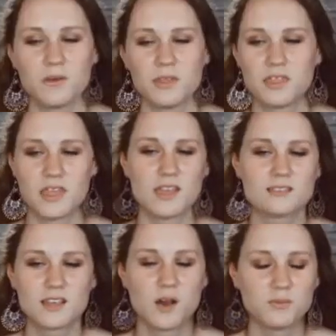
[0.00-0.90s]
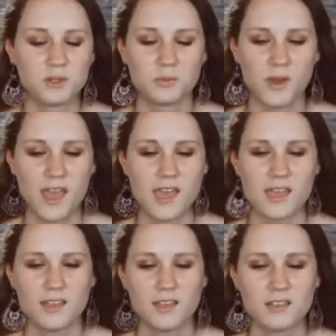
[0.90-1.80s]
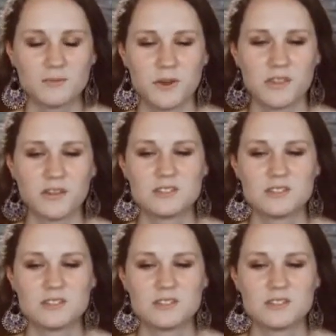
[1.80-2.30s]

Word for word: When things come your way, whether